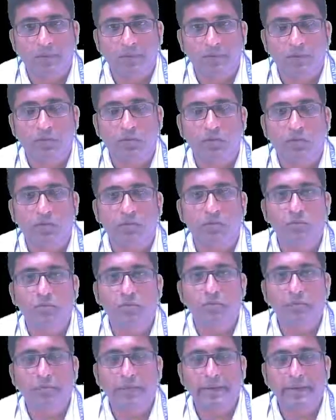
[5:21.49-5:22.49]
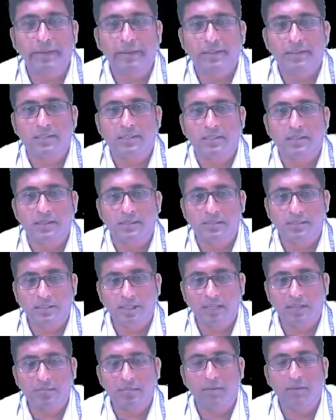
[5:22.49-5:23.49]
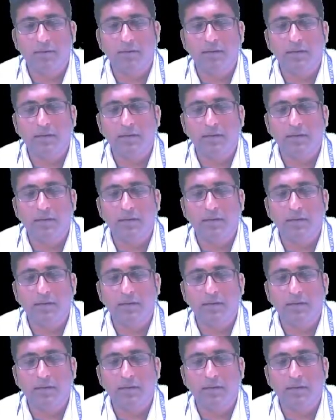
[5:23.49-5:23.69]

to make it stable.